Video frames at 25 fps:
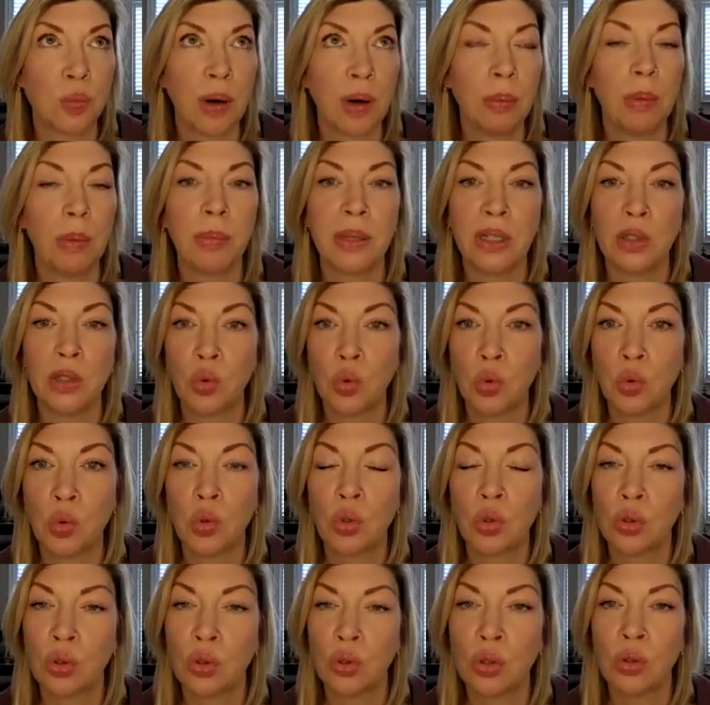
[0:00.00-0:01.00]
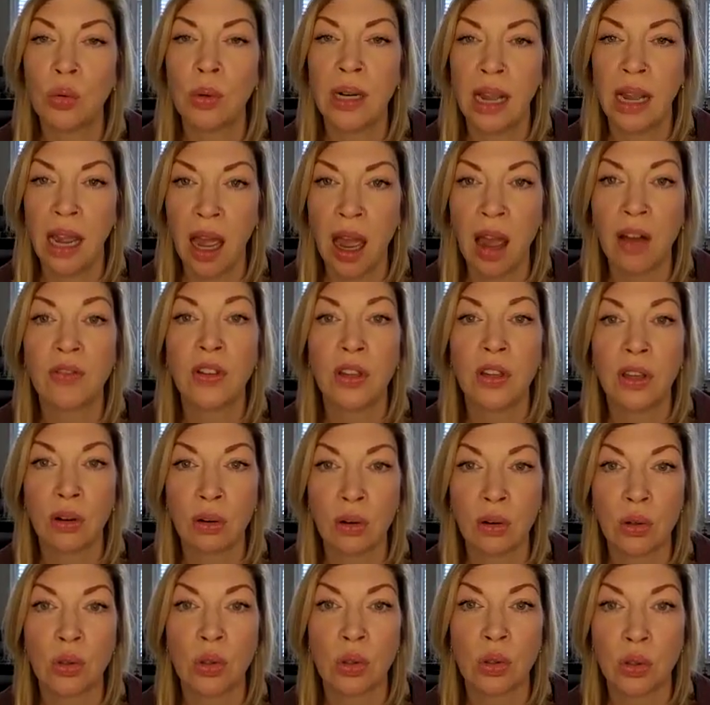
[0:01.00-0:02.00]
probably 2.5
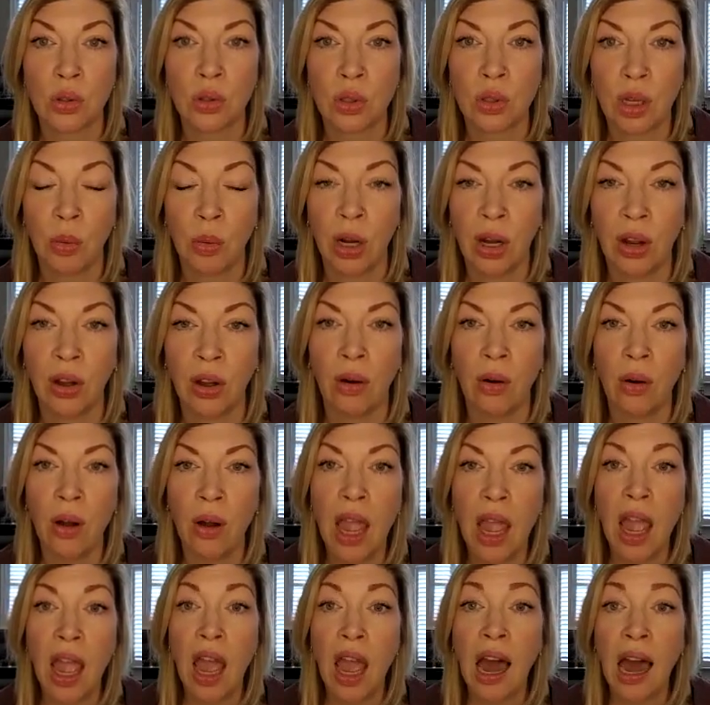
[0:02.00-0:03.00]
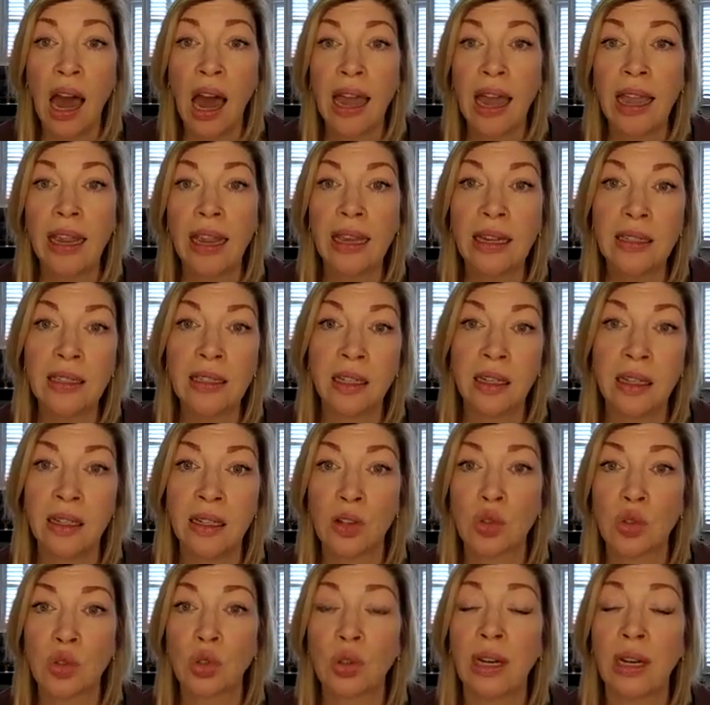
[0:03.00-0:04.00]
years or so ago, I had
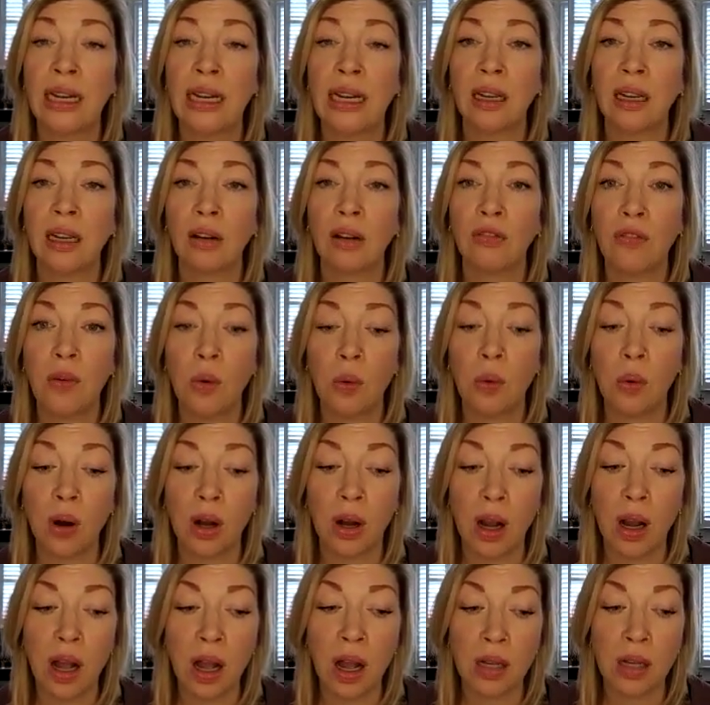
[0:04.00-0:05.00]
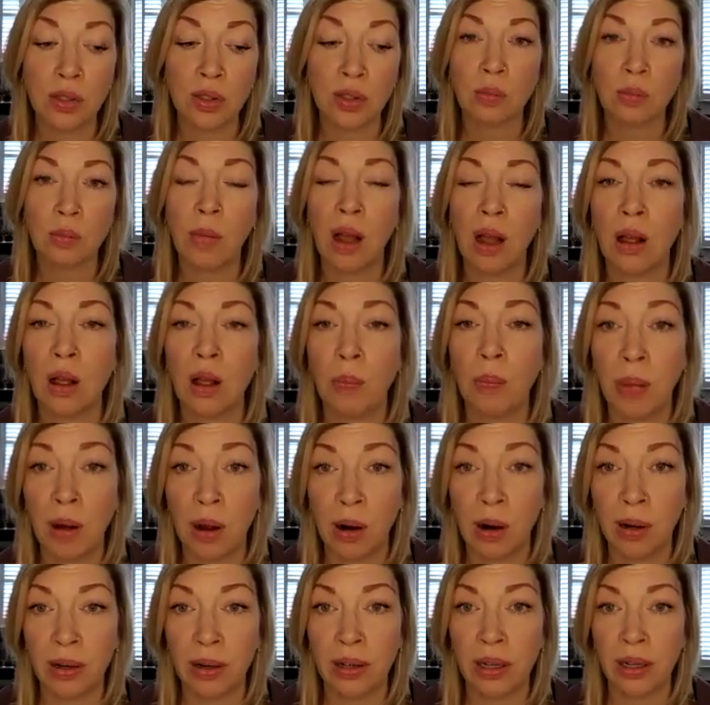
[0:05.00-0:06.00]
done a training for a small
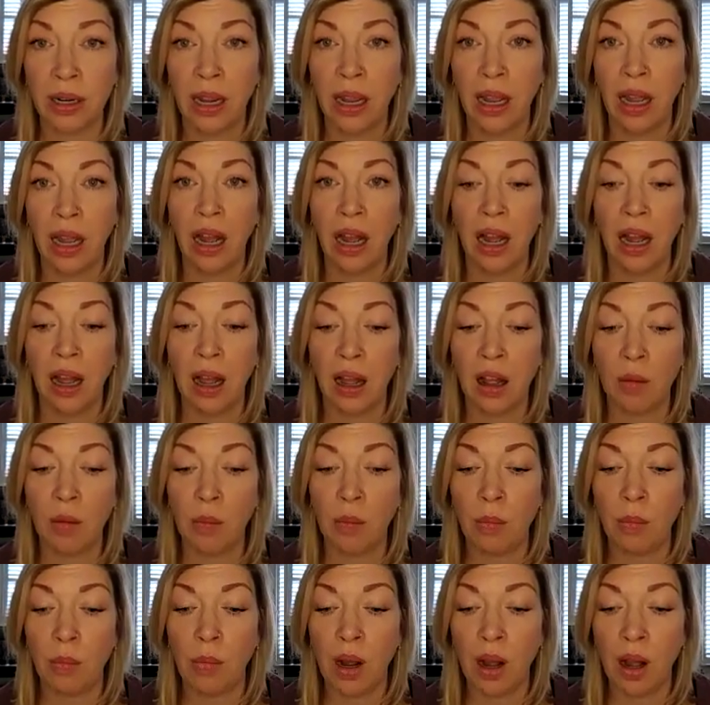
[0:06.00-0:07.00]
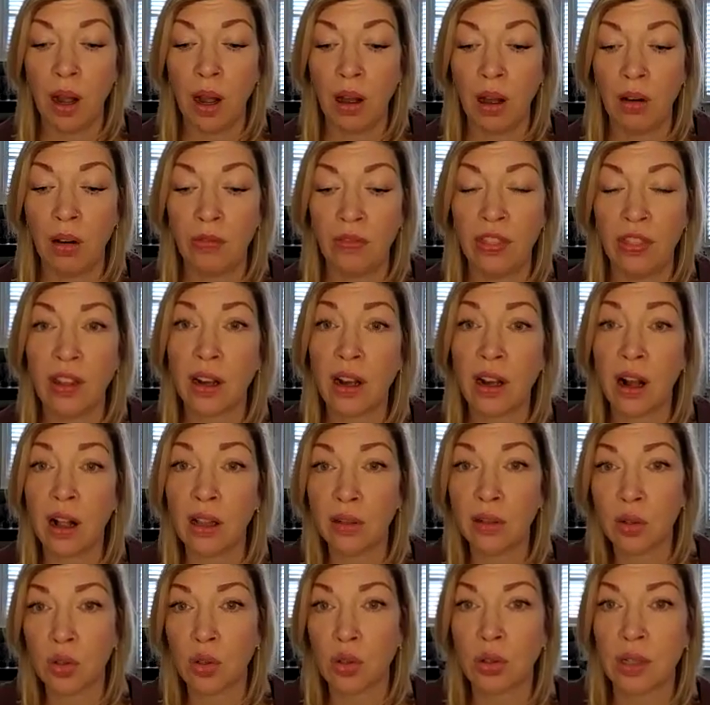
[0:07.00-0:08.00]
part of the
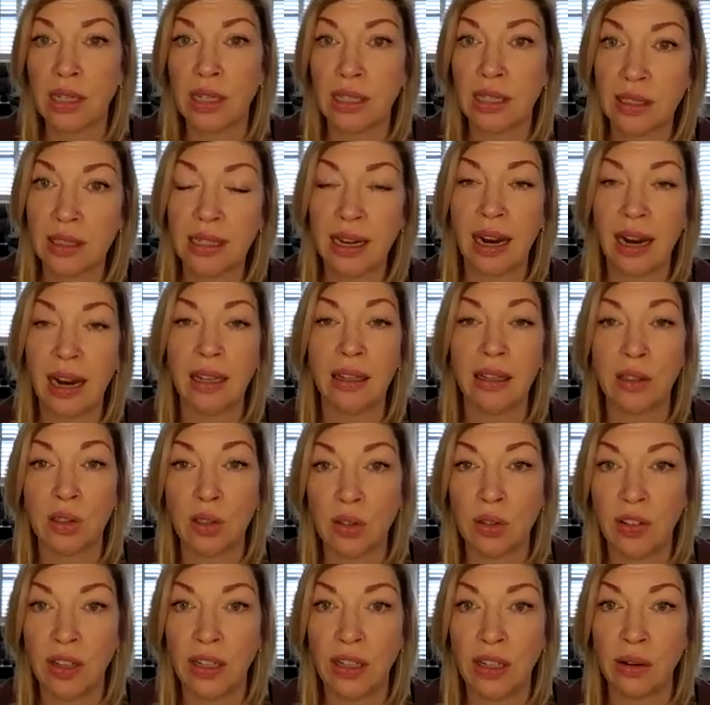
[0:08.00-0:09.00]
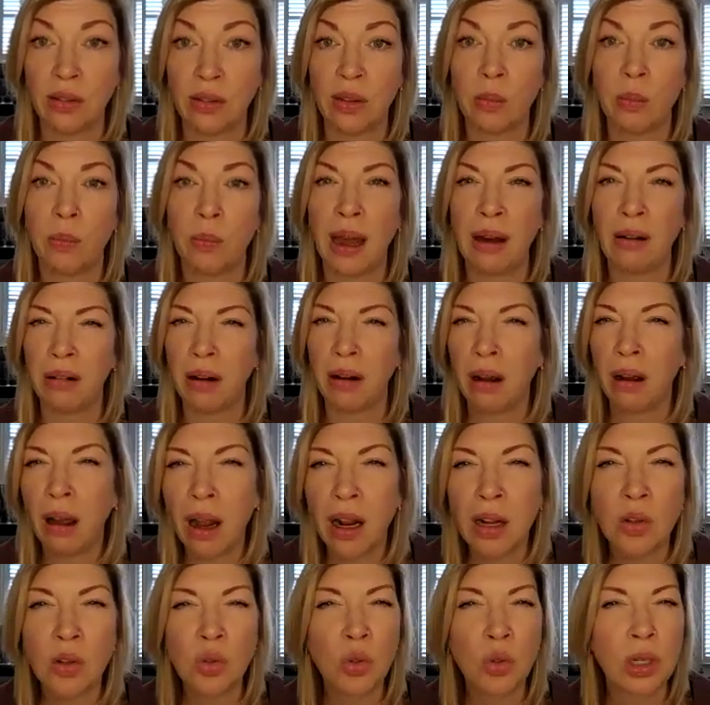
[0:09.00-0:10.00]
Color Street stylist field, about
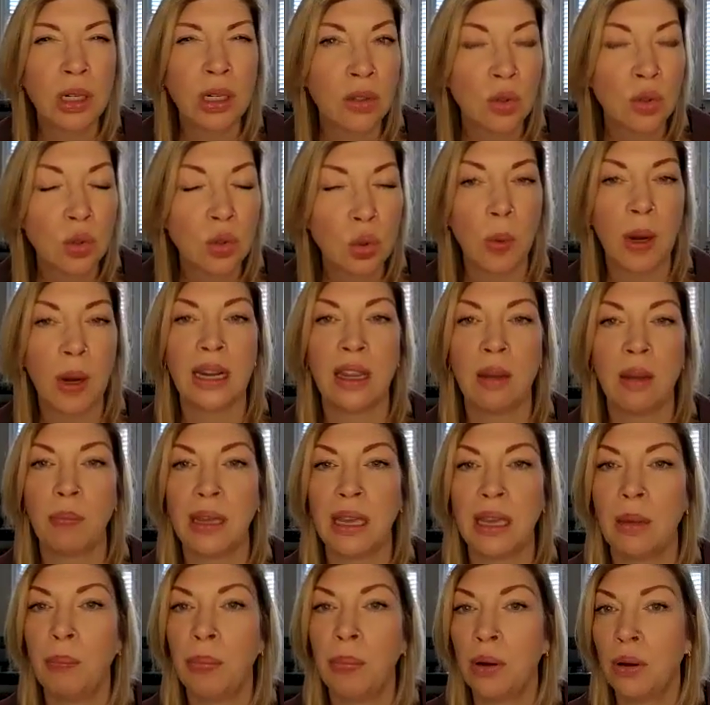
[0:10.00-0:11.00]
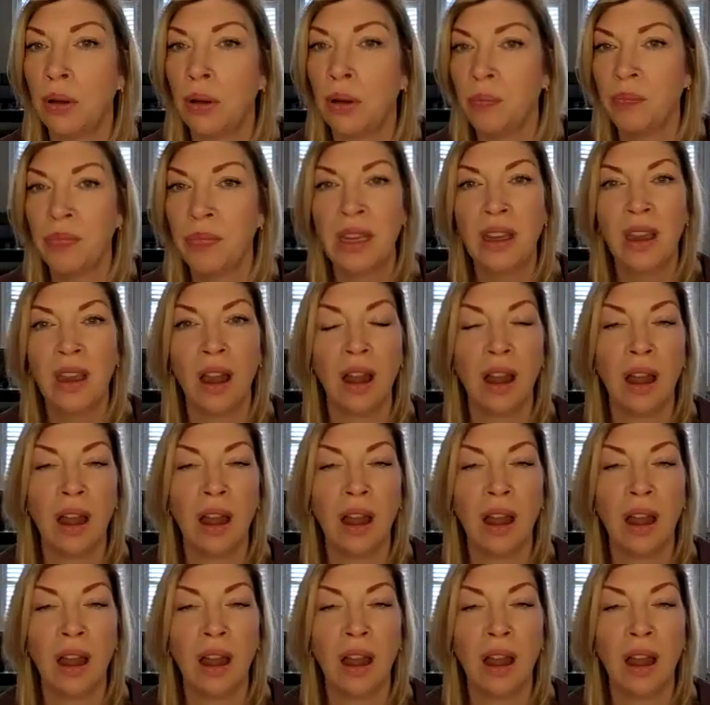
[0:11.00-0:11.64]
120 people.